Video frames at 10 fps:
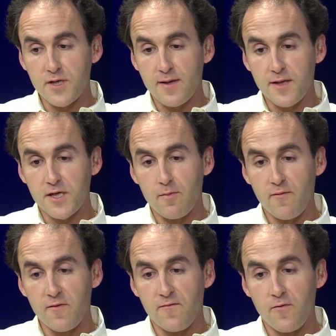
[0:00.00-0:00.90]
and that's some
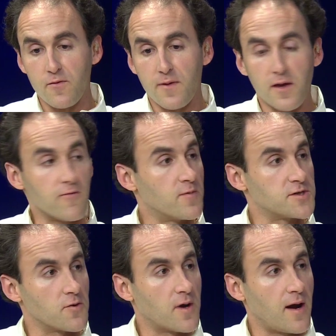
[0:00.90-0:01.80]
of the food that you've been
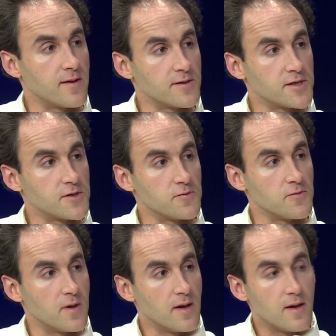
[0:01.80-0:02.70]
so kind as to
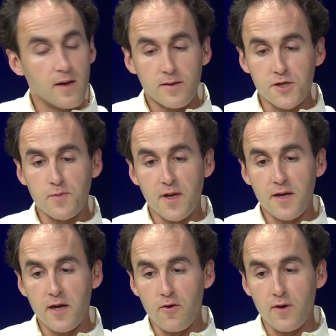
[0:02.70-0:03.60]
display here.